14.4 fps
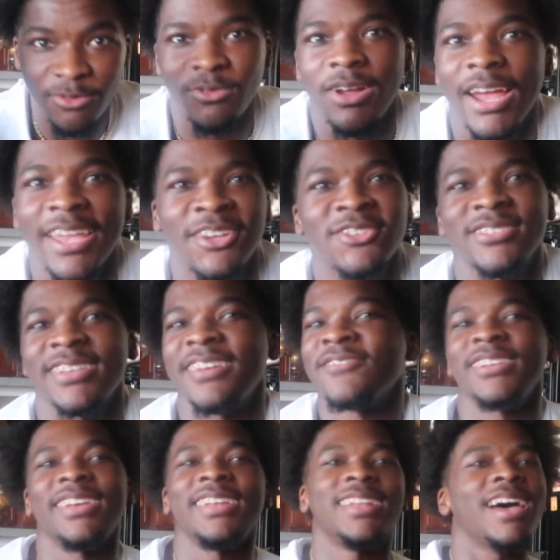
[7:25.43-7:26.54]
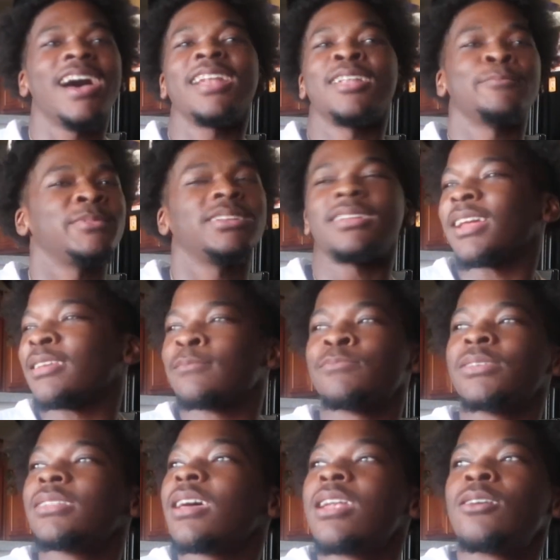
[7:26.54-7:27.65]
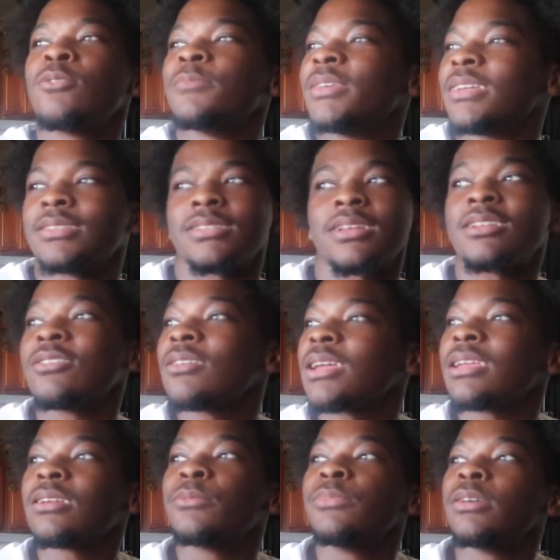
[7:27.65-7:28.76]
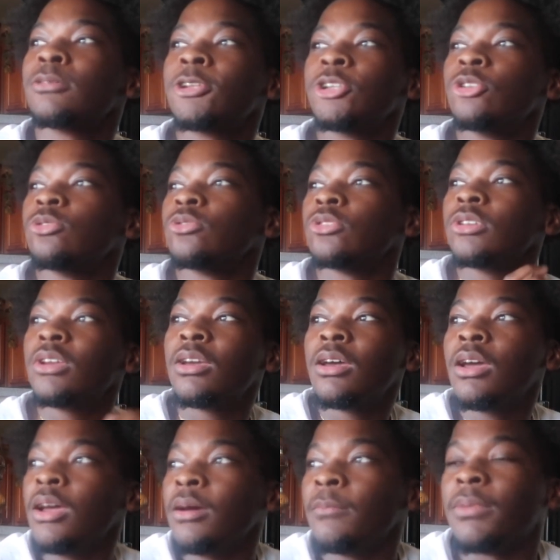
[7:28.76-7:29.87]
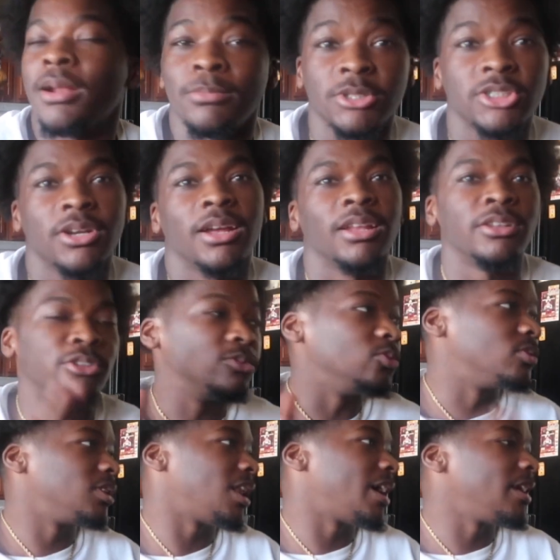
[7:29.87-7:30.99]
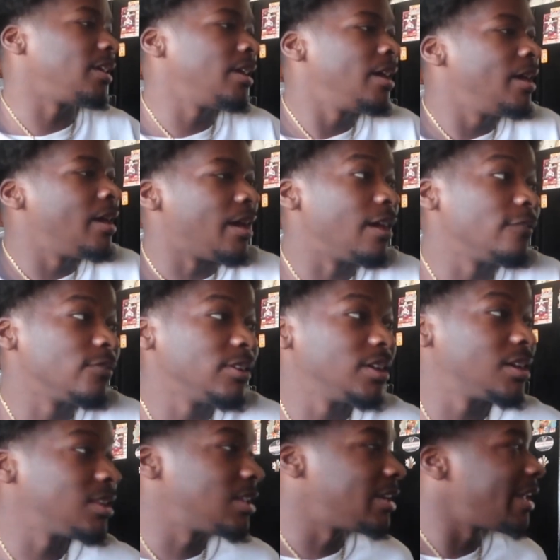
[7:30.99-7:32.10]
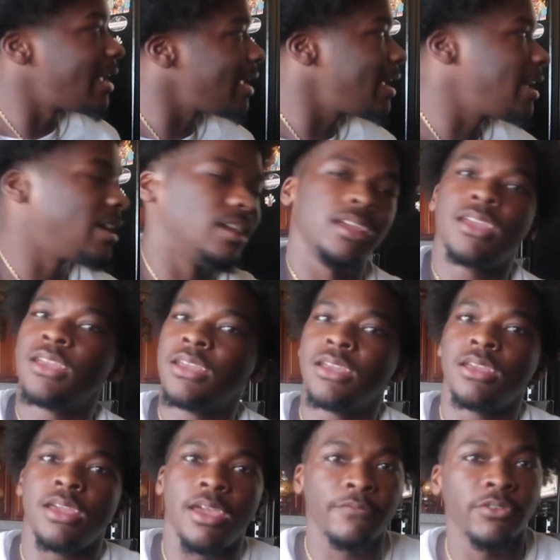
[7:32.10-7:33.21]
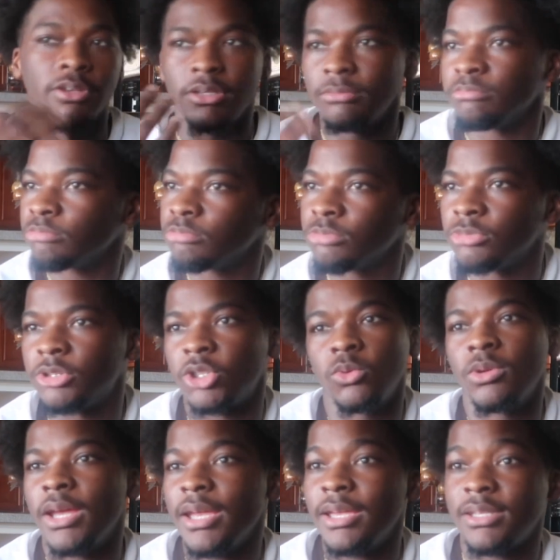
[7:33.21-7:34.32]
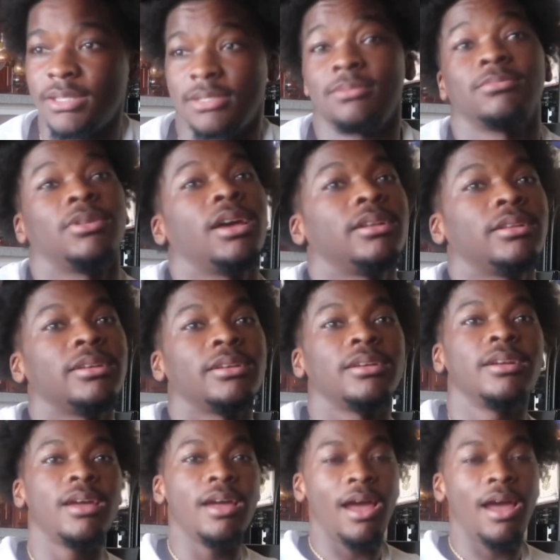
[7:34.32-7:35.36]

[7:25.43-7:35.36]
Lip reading: Well, I ain't gonna say every day. Nah, let me not even put that on me because I know I ain't gonna be able to do it. But I'm gonna try to do it like every other day, every 2 days, something like that.